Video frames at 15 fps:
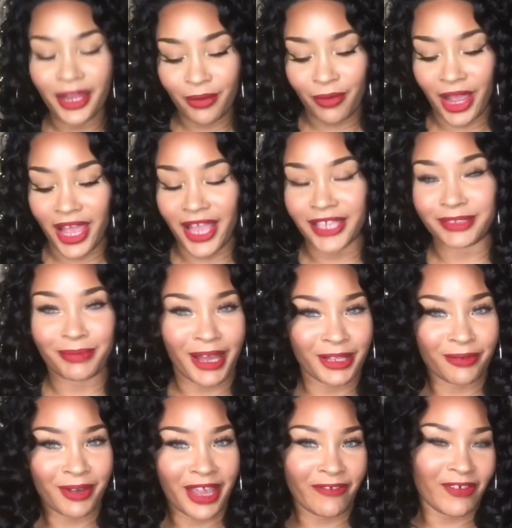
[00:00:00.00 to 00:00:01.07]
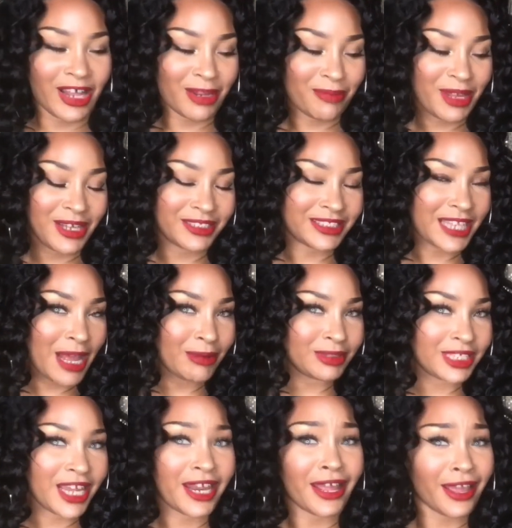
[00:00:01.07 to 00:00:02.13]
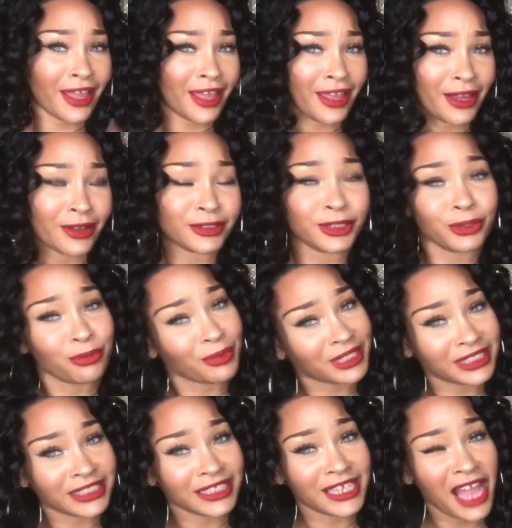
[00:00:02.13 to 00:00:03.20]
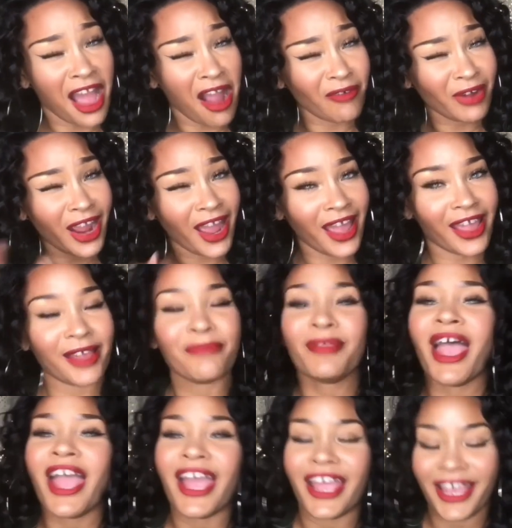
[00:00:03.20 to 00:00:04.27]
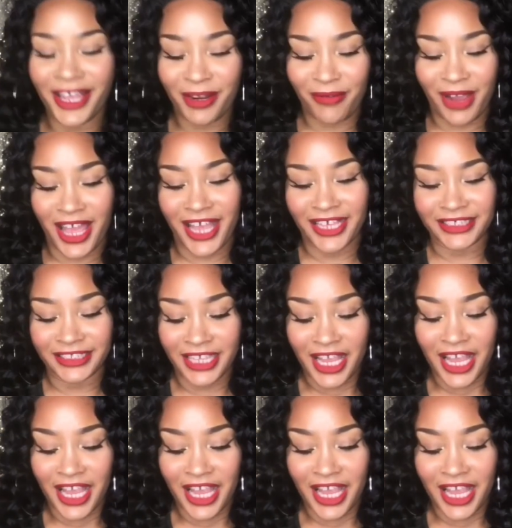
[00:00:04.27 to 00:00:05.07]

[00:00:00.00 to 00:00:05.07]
Anyways, by the way, follow me on Snapchat at Hail to Miss C. All right. Anyways,